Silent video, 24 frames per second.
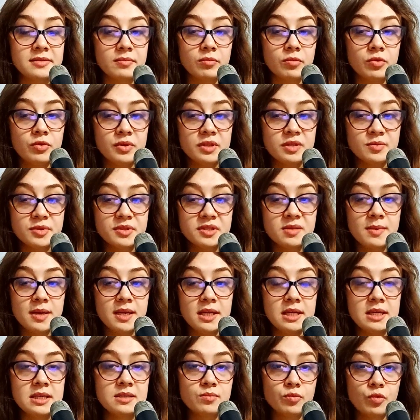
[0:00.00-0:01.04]
more
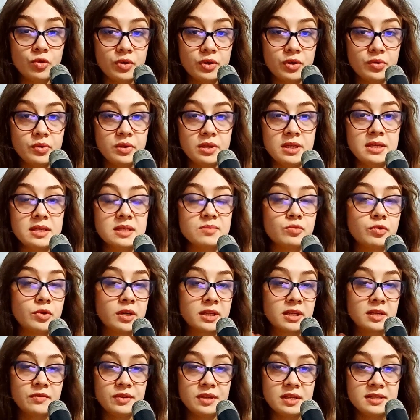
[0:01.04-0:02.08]
responsibilities, more duties, more
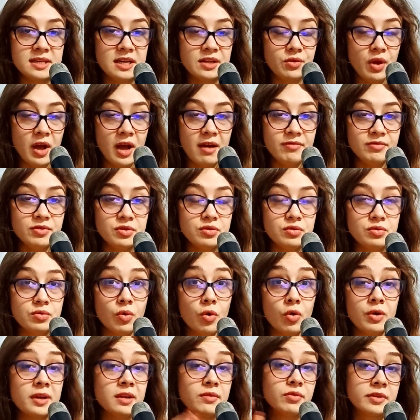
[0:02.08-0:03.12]
activities that you have to do,
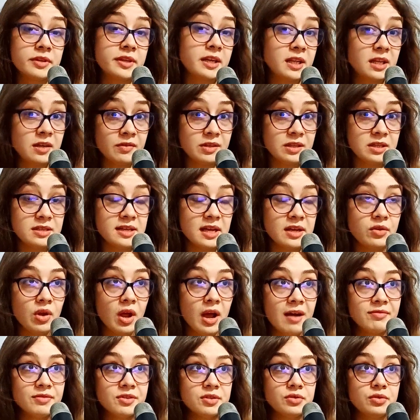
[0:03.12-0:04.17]
or different activities that you
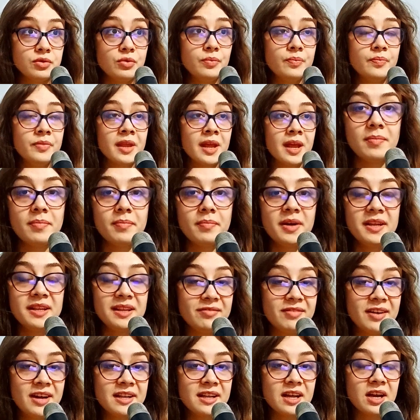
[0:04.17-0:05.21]
have to do, but in
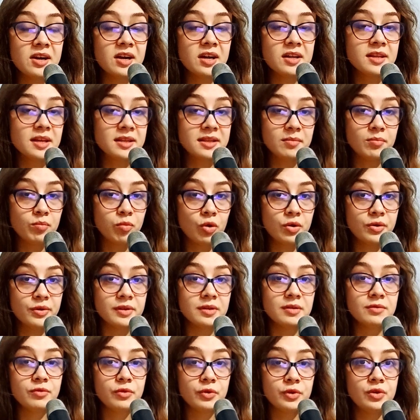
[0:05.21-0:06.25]
fact they are not that
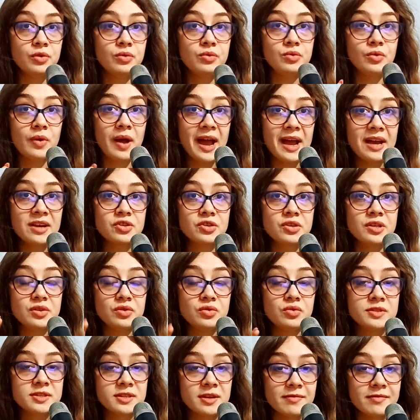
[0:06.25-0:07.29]
important for you to actually
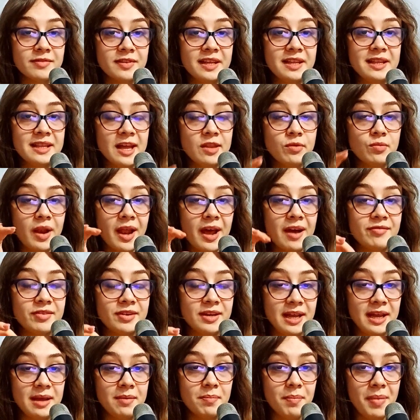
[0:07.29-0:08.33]
do something that will have
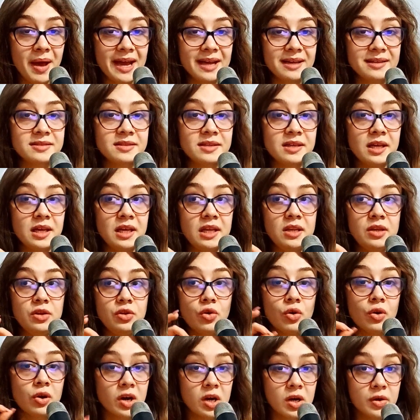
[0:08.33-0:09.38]
an impact in
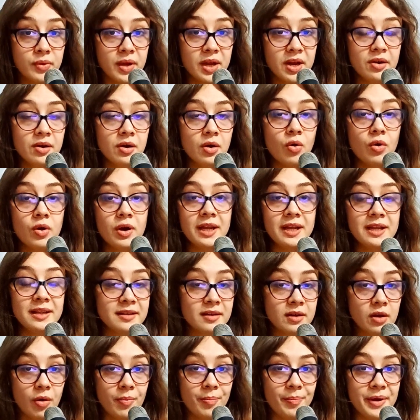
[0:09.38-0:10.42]
your career or in
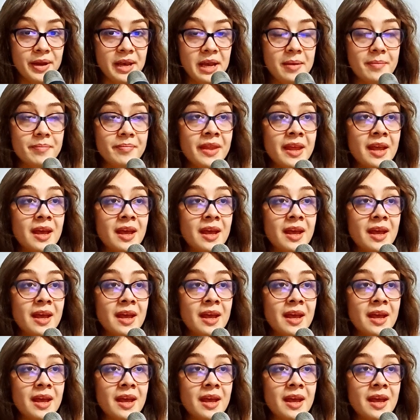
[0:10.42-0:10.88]
the company.